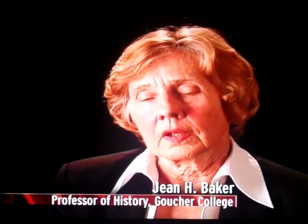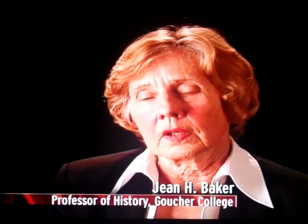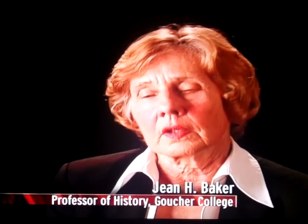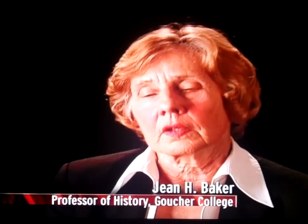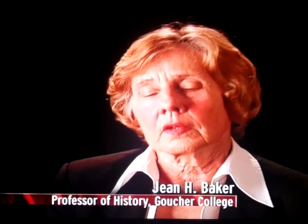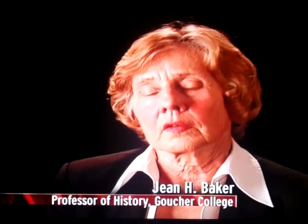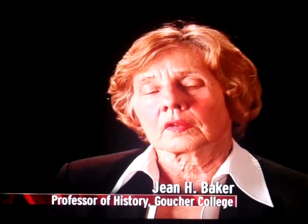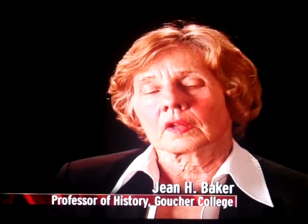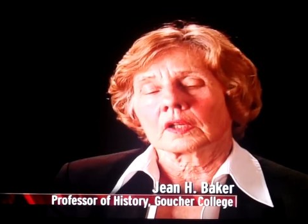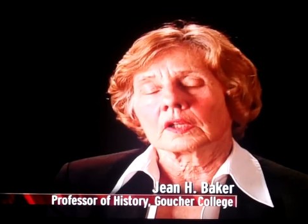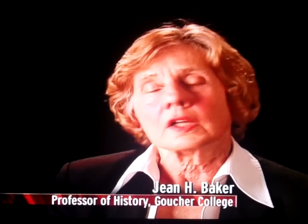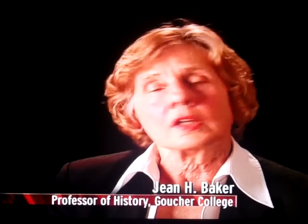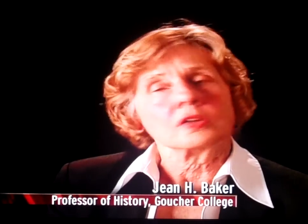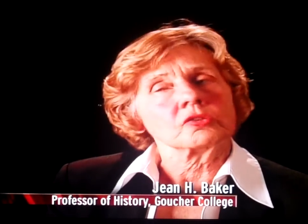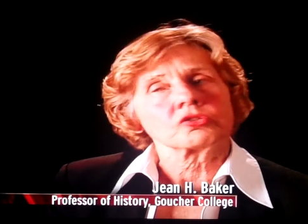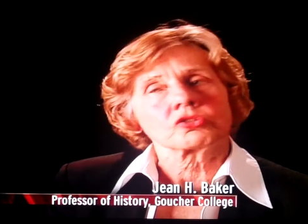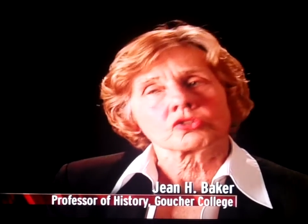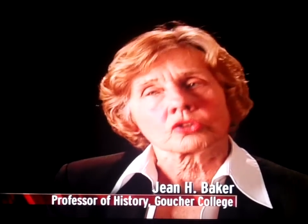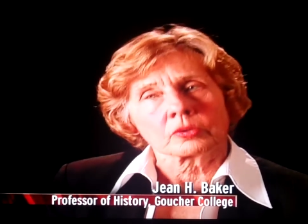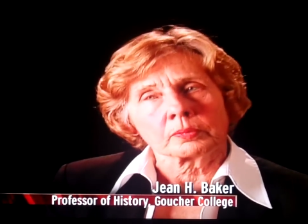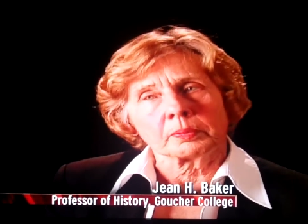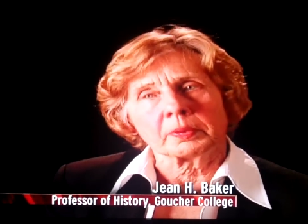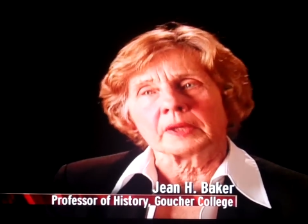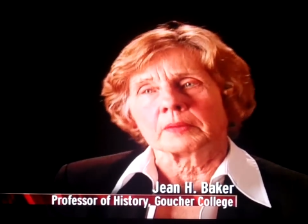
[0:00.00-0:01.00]
think that he
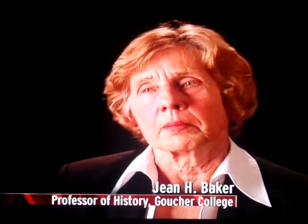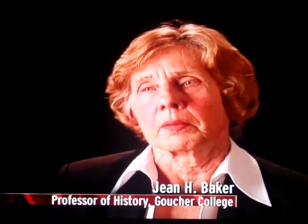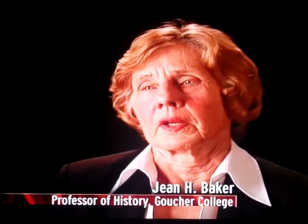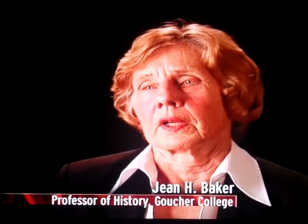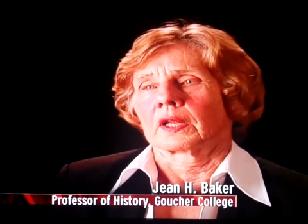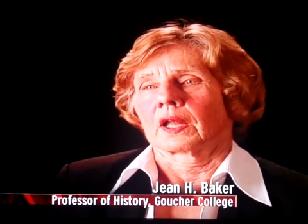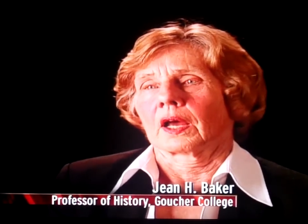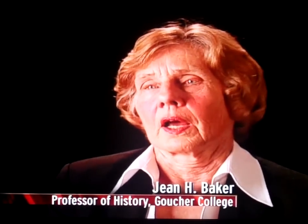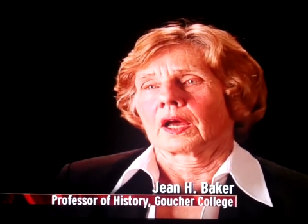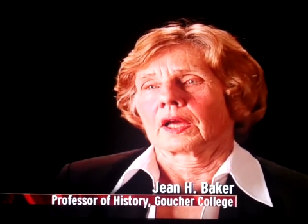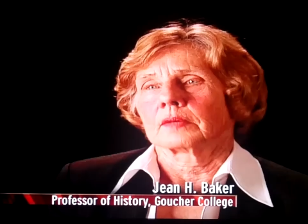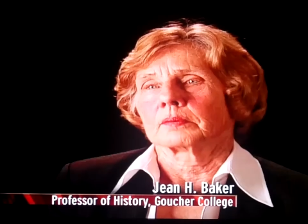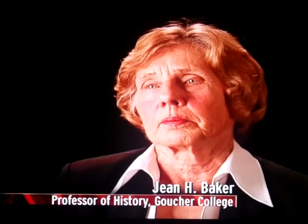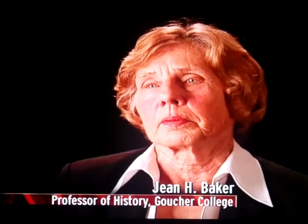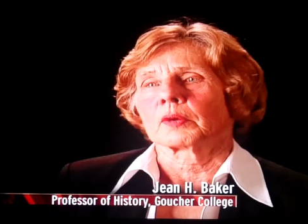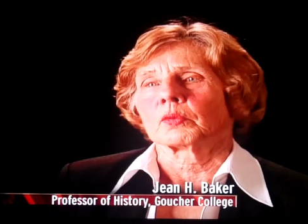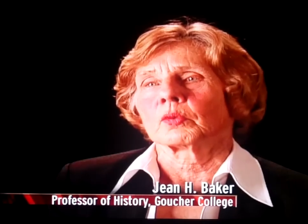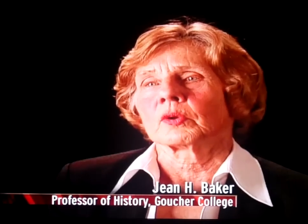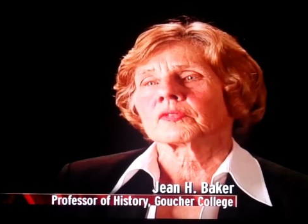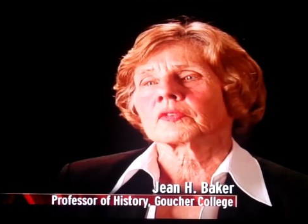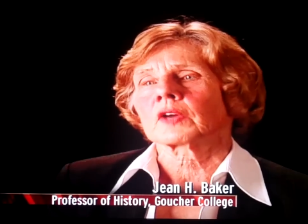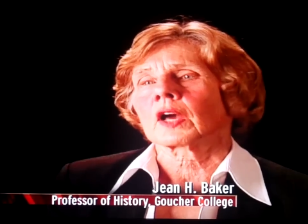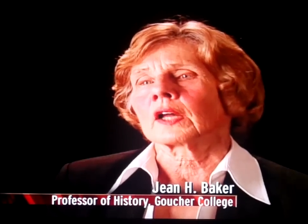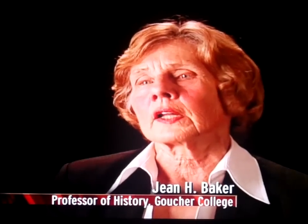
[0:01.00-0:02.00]
should be maligned,
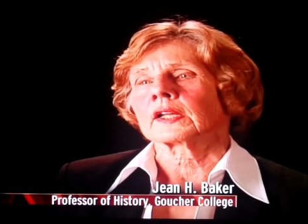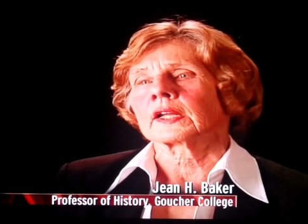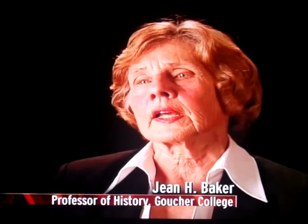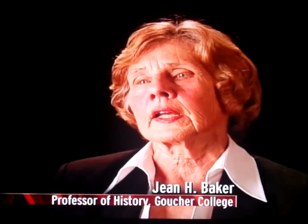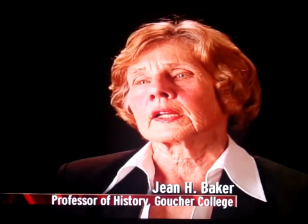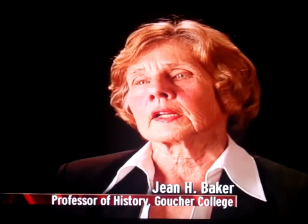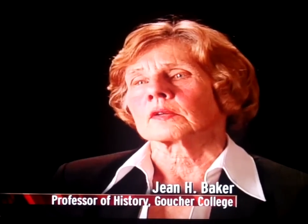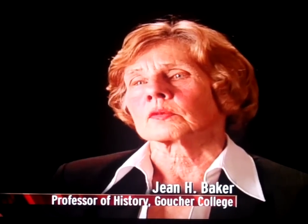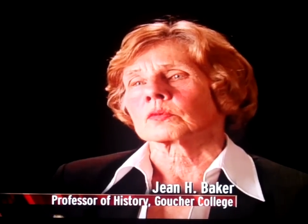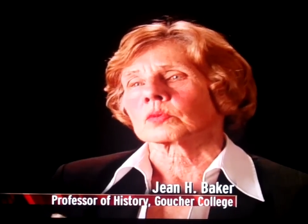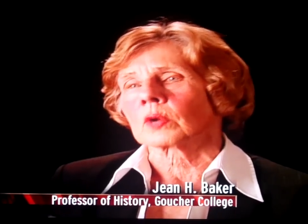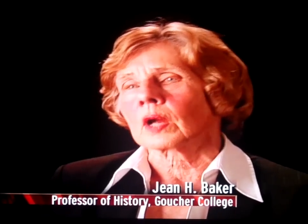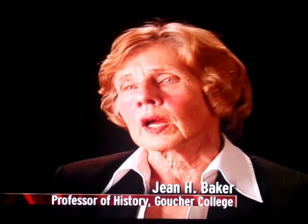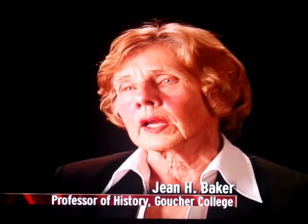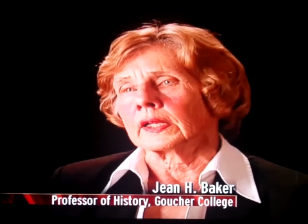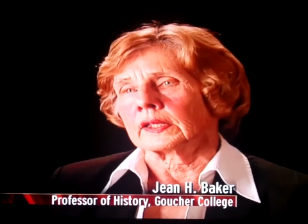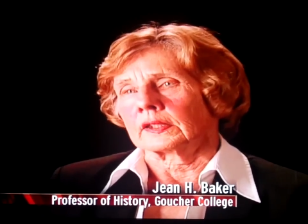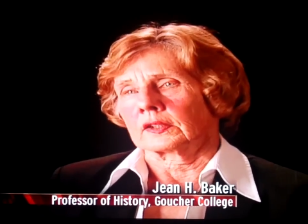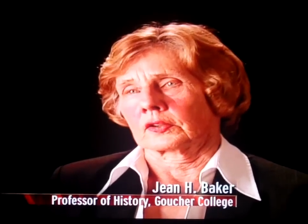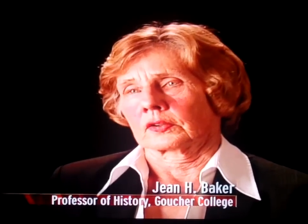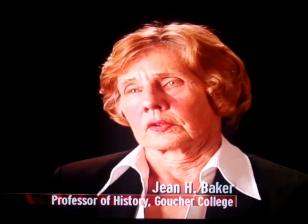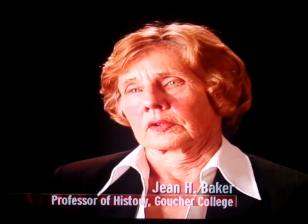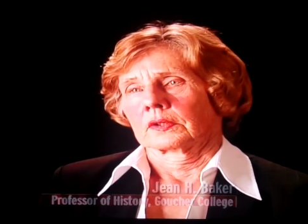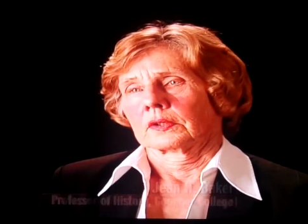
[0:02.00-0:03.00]
but we've got to get it
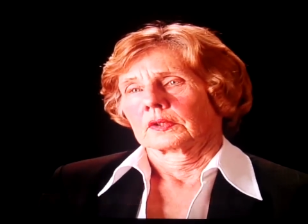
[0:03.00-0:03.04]
right.